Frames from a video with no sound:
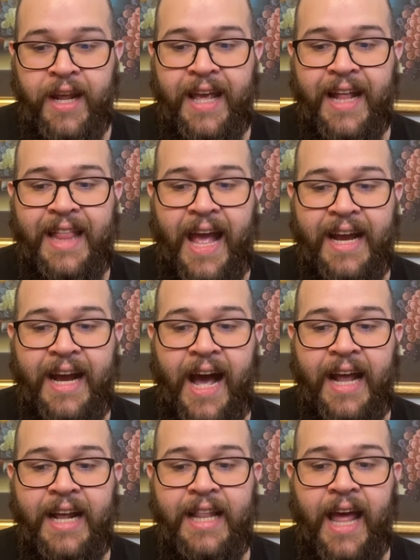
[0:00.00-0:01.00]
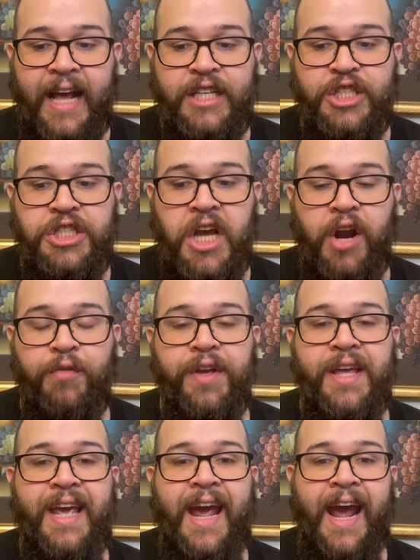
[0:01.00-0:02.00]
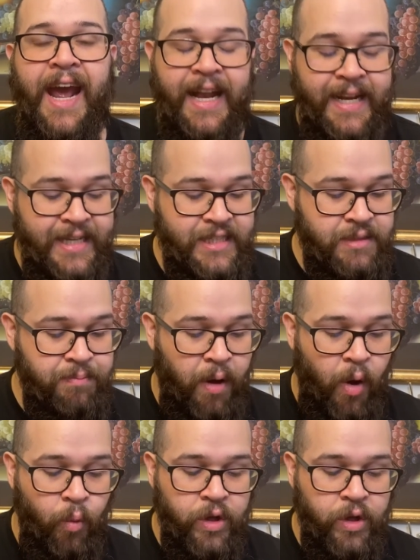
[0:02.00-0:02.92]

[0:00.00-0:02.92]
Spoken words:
to get that kind of like cherry candy smell,